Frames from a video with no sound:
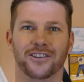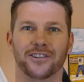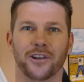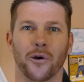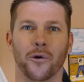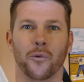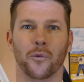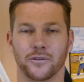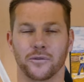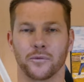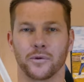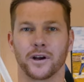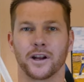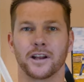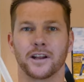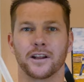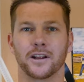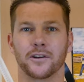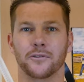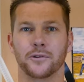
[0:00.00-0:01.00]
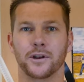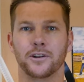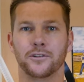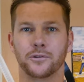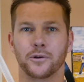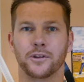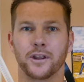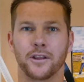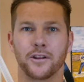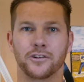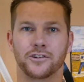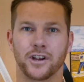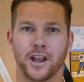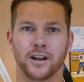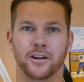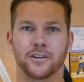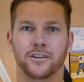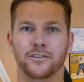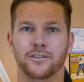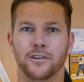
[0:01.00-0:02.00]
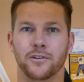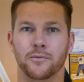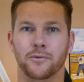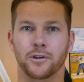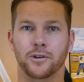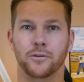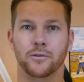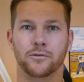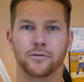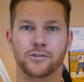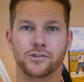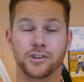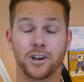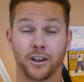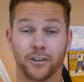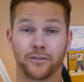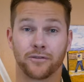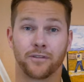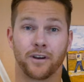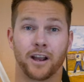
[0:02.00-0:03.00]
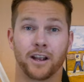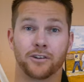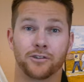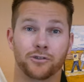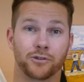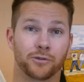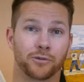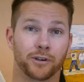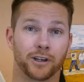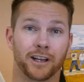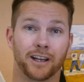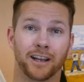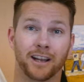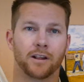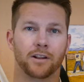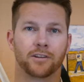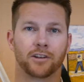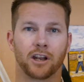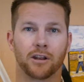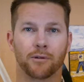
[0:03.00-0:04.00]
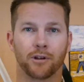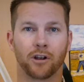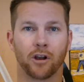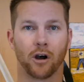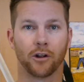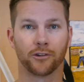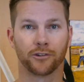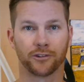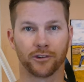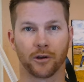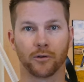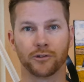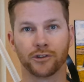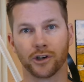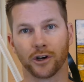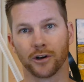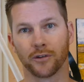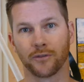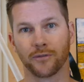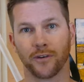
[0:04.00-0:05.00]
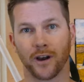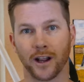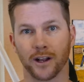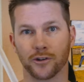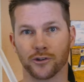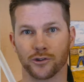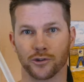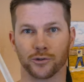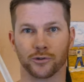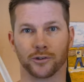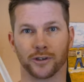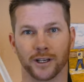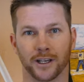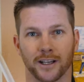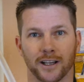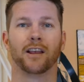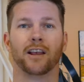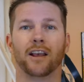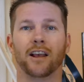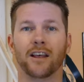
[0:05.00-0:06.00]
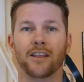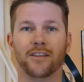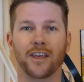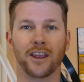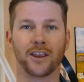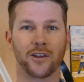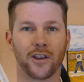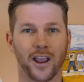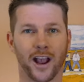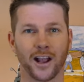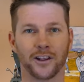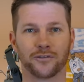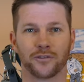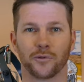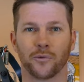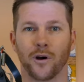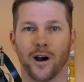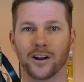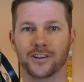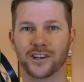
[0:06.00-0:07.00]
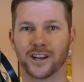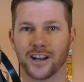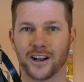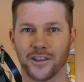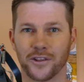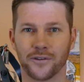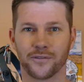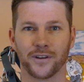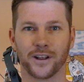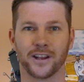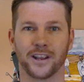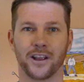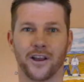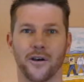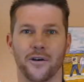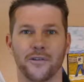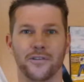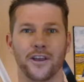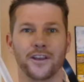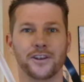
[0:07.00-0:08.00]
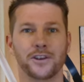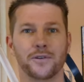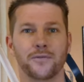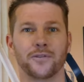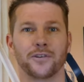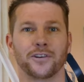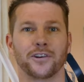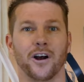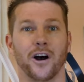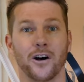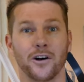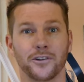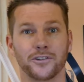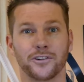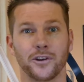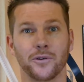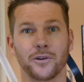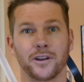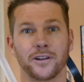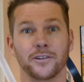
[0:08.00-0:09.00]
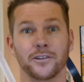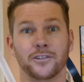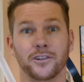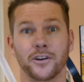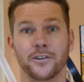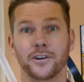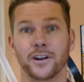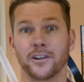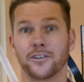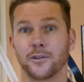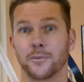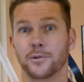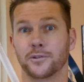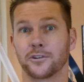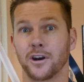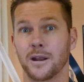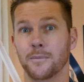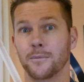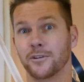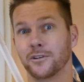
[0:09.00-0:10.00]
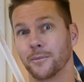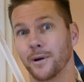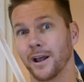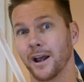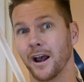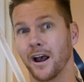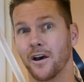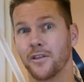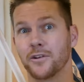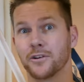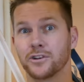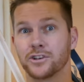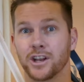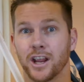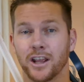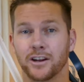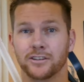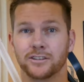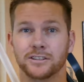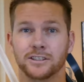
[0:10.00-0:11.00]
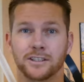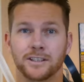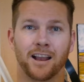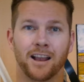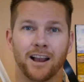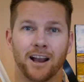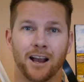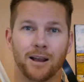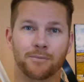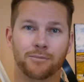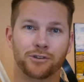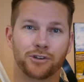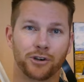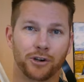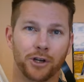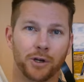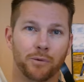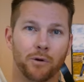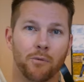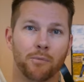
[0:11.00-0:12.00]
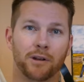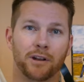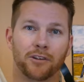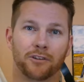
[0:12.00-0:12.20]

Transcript: so we're going to retool the other channel to do just fine jewelry. It's going to be called Sojourn Fine Jewelry. Thank you guys for watching another video. Thank you for also considering subscribing to my other channel. I'm sure you won't be